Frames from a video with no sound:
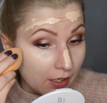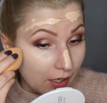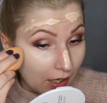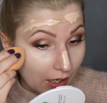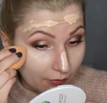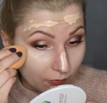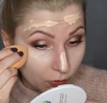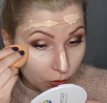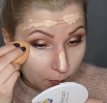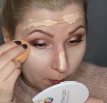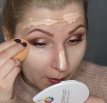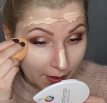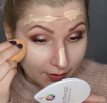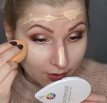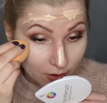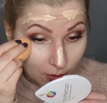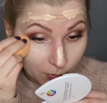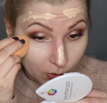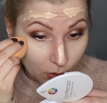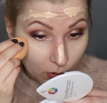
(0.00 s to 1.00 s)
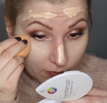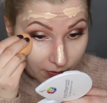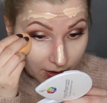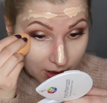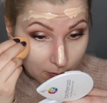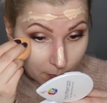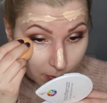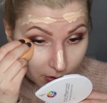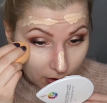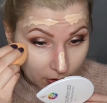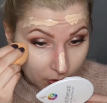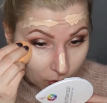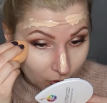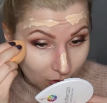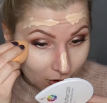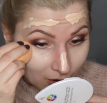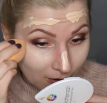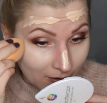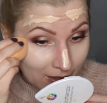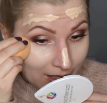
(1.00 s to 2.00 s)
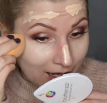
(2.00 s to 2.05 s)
I would buy some Too Faced products.